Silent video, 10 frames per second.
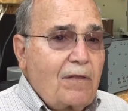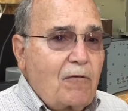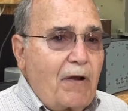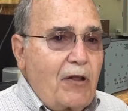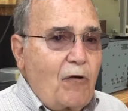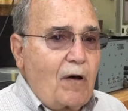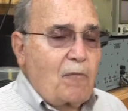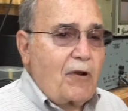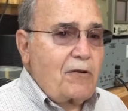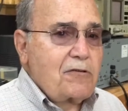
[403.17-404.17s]
The radio
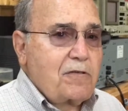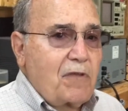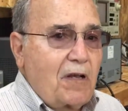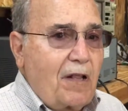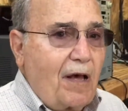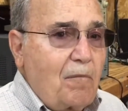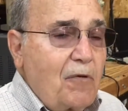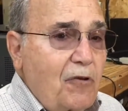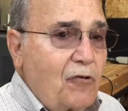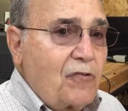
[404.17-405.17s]
operators of the club
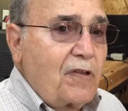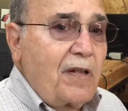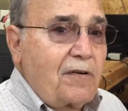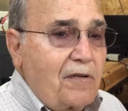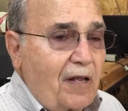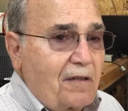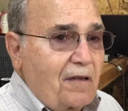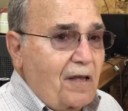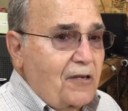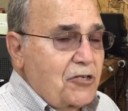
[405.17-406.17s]
use an internet
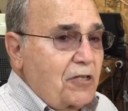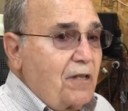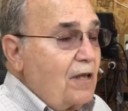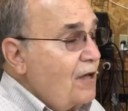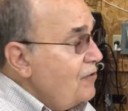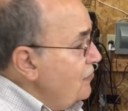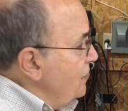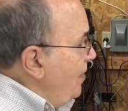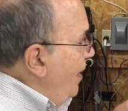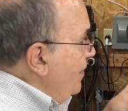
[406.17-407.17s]
connection to
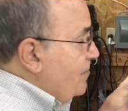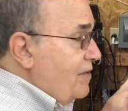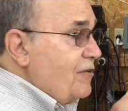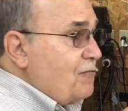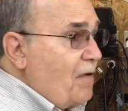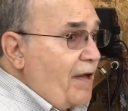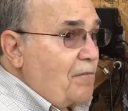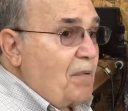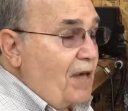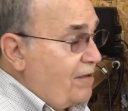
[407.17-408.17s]
tie to this
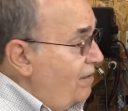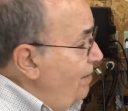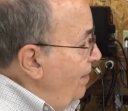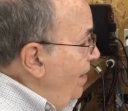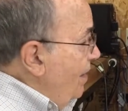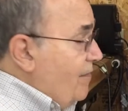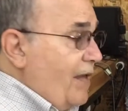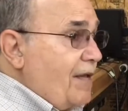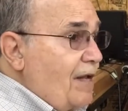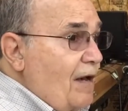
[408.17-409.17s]
rack panel.
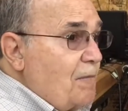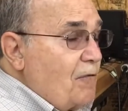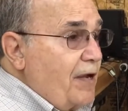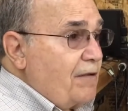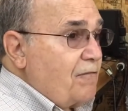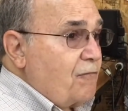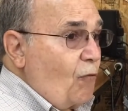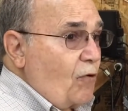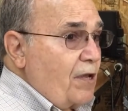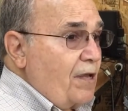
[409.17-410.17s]
They can operate
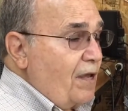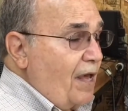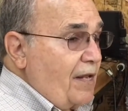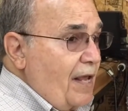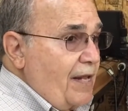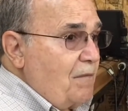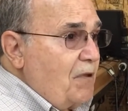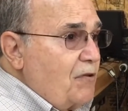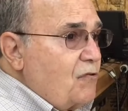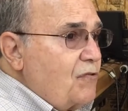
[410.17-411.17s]
40 and 80
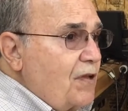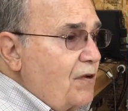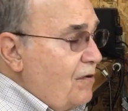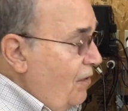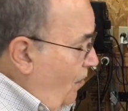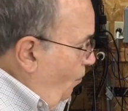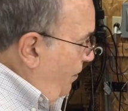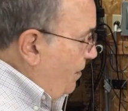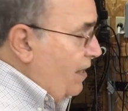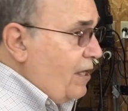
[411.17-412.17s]
meters here
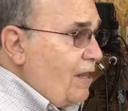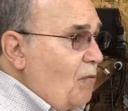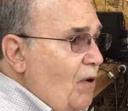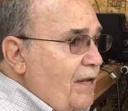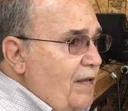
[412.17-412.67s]
with kilowatt